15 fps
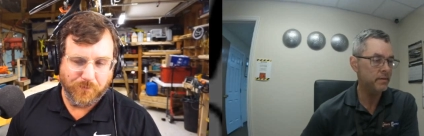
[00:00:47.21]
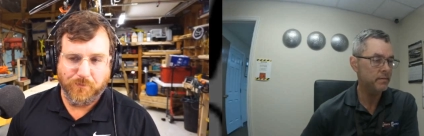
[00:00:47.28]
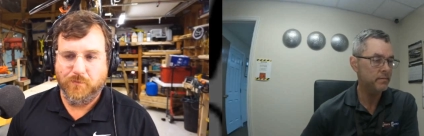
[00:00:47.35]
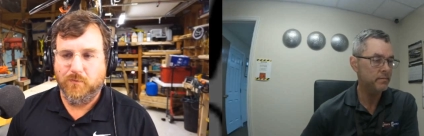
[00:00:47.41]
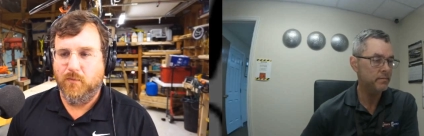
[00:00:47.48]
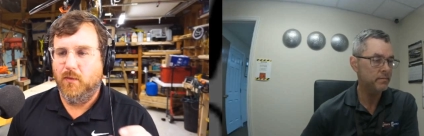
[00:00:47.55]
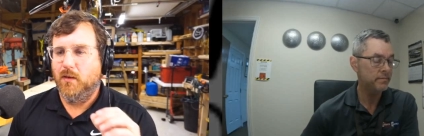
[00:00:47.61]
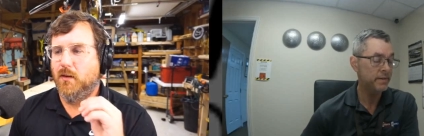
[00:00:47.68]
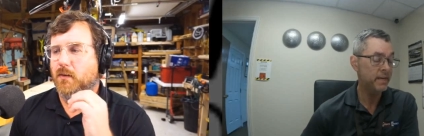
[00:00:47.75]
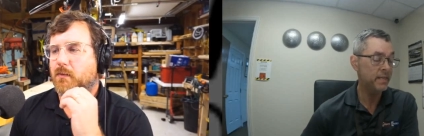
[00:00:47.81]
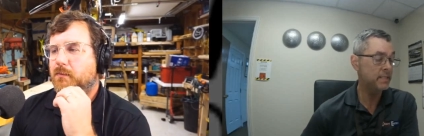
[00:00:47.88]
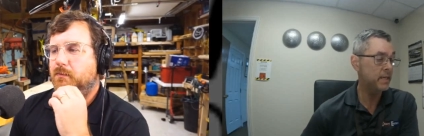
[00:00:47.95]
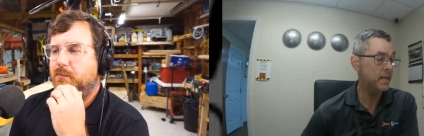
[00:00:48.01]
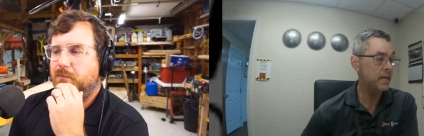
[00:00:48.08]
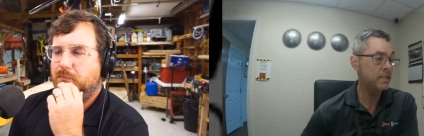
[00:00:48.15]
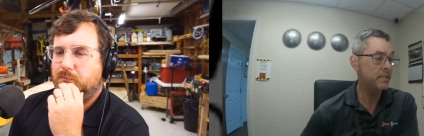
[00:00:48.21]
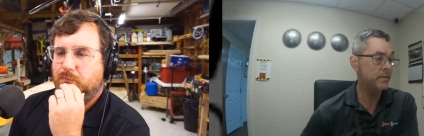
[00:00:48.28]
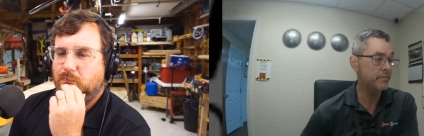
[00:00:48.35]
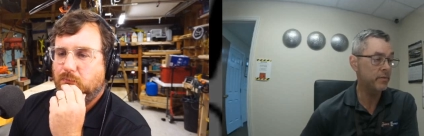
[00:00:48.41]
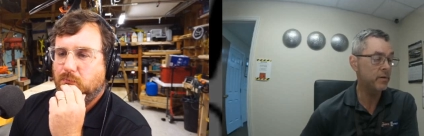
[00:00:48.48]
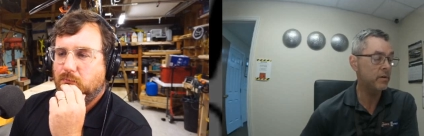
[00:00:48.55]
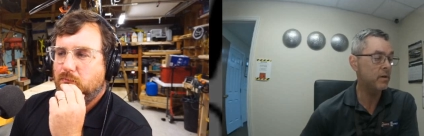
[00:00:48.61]
Speaker 1: fantastic for
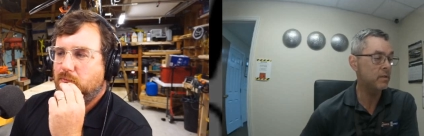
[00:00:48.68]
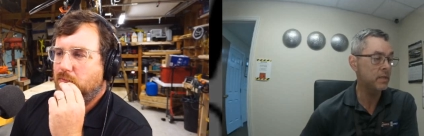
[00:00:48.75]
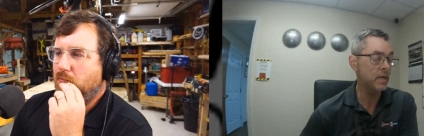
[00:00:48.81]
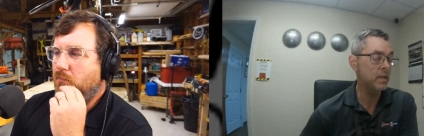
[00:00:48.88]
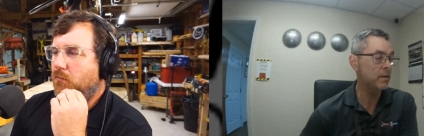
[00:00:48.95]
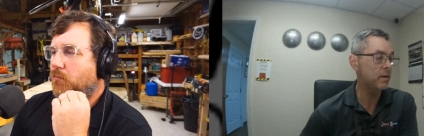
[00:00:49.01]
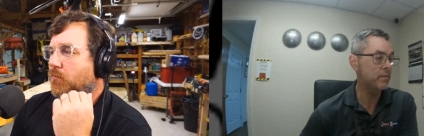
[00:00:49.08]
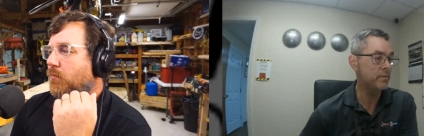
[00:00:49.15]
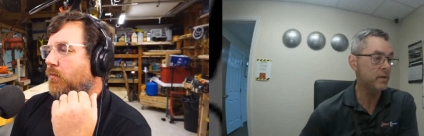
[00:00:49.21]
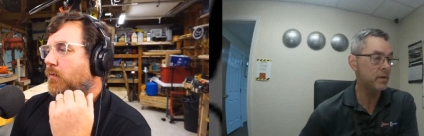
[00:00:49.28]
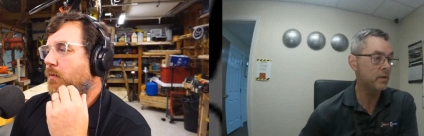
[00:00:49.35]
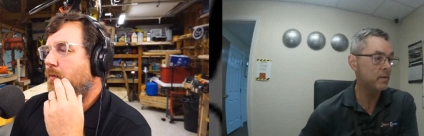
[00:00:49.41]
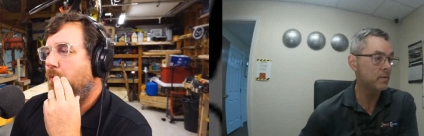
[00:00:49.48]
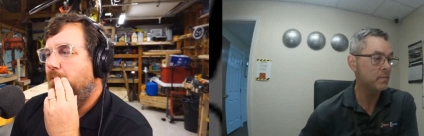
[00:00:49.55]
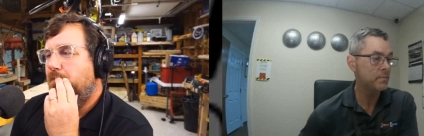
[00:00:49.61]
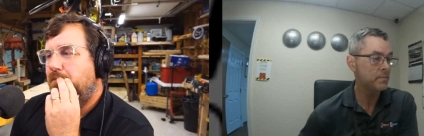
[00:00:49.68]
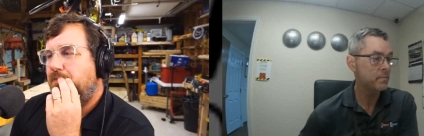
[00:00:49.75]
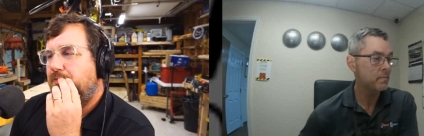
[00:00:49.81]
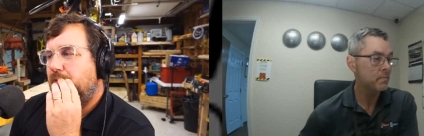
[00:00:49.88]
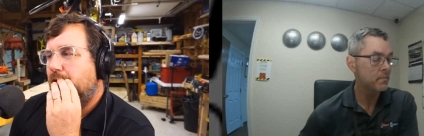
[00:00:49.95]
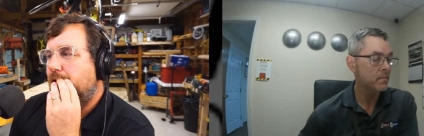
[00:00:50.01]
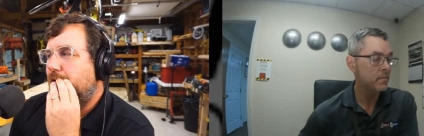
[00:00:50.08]
us. I love it.
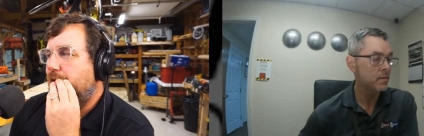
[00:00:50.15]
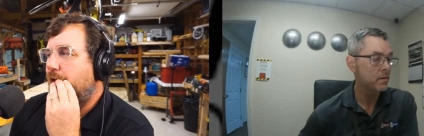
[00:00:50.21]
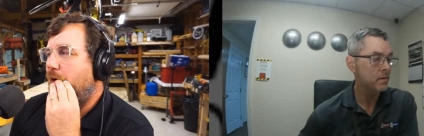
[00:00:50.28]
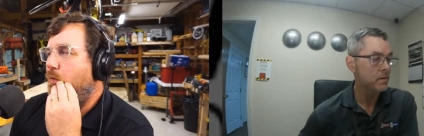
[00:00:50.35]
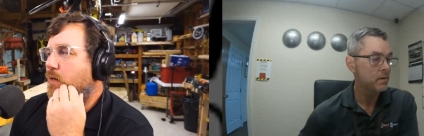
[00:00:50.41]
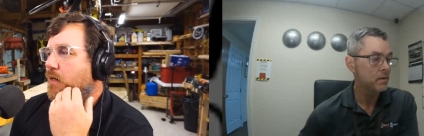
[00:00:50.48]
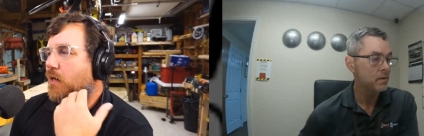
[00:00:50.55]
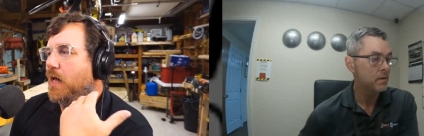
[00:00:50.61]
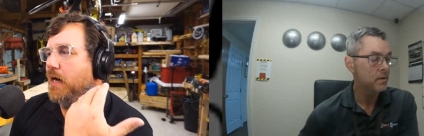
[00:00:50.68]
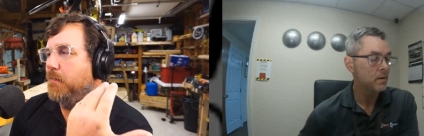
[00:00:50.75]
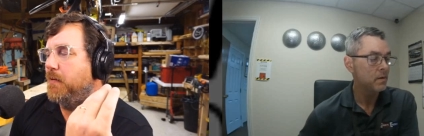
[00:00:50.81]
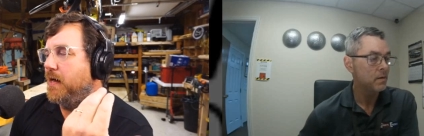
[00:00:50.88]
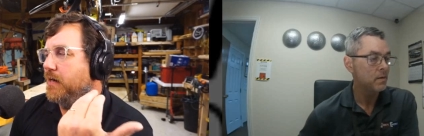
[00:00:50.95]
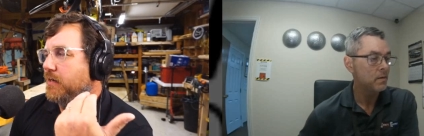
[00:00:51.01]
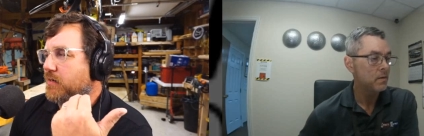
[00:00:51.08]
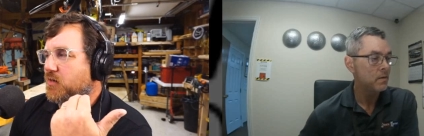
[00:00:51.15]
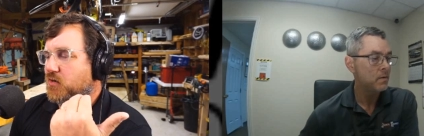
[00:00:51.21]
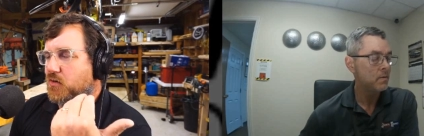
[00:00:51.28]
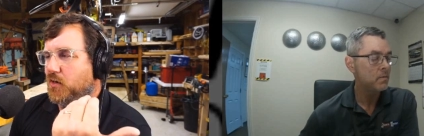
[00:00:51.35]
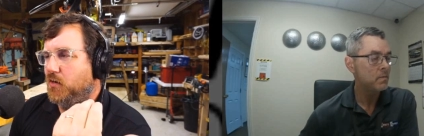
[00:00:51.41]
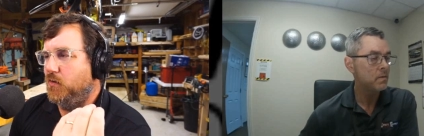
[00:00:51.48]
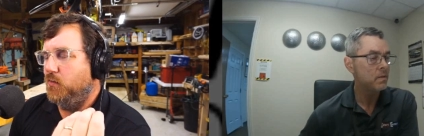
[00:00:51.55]
Speaker 2: Now, what do you like about it? It's
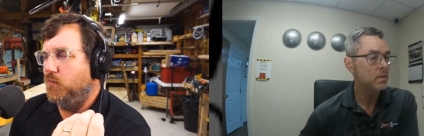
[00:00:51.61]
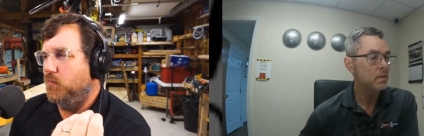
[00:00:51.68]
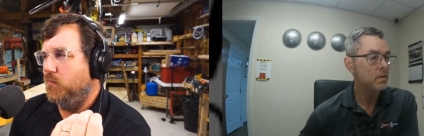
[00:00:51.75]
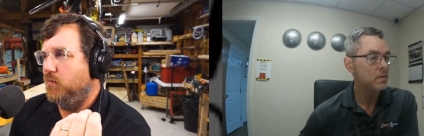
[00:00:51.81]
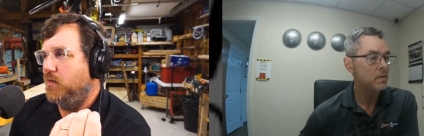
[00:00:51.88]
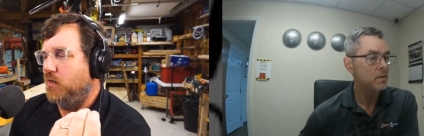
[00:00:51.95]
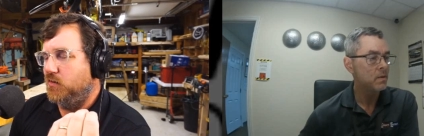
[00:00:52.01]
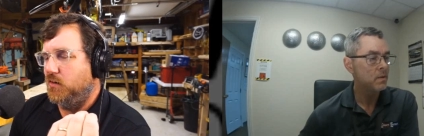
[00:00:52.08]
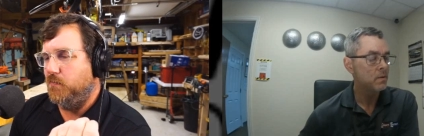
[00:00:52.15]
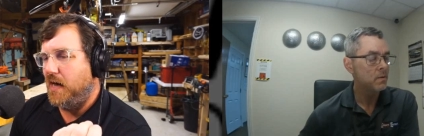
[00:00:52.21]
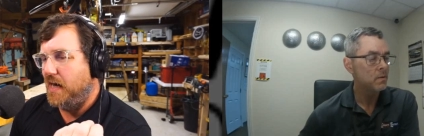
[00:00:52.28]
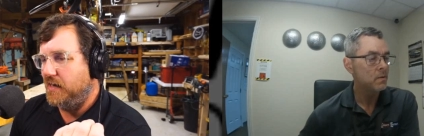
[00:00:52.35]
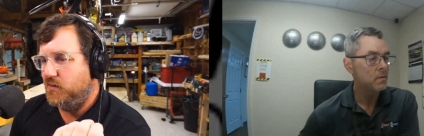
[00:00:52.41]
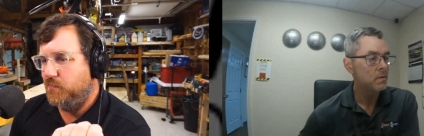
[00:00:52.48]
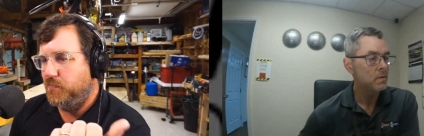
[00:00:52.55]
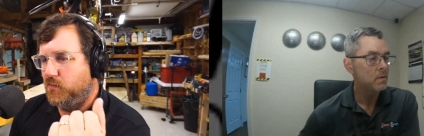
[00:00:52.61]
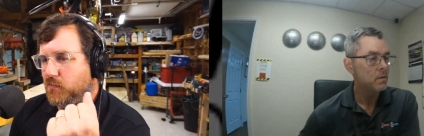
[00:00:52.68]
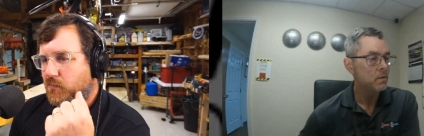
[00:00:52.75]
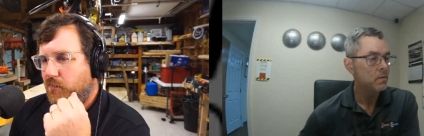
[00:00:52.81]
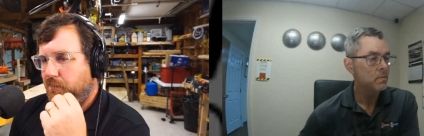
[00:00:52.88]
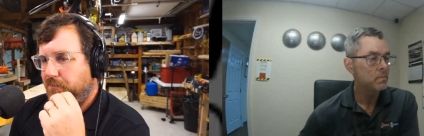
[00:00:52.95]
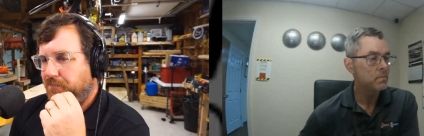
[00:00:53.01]
just so
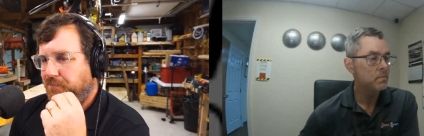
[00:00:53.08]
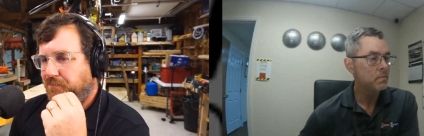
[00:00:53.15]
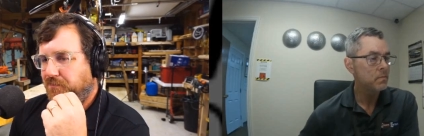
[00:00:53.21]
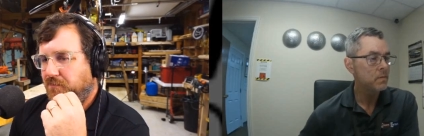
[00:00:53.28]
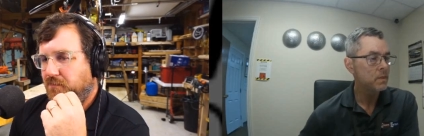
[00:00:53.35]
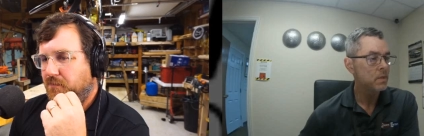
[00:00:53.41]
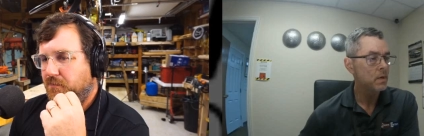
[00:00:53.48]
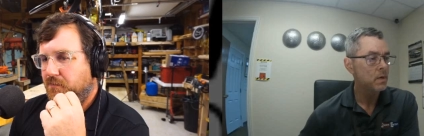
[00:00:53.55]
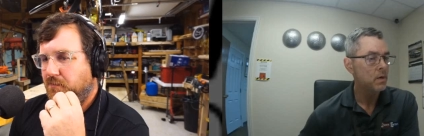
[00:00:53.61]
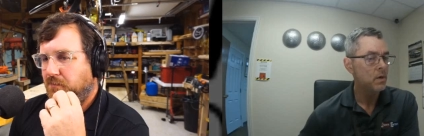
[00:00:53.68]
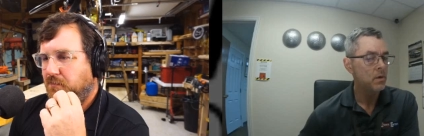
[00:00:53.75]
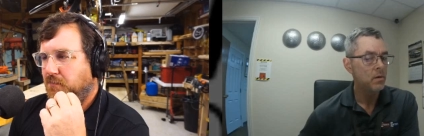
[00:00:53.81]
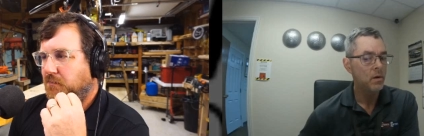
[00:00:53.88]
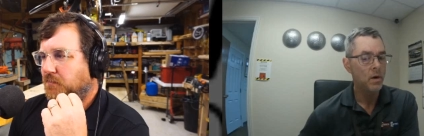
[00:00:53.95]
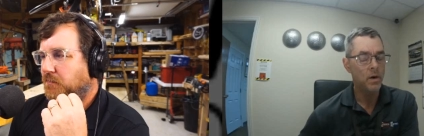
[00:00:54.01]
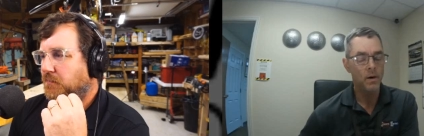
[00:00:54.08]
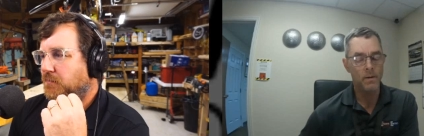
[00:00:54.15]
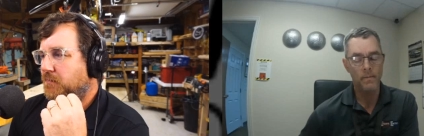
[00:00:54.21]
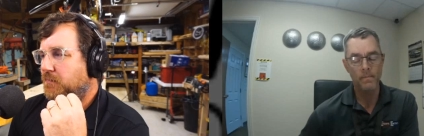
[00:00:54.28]
customizable.
Speaker 1: Well,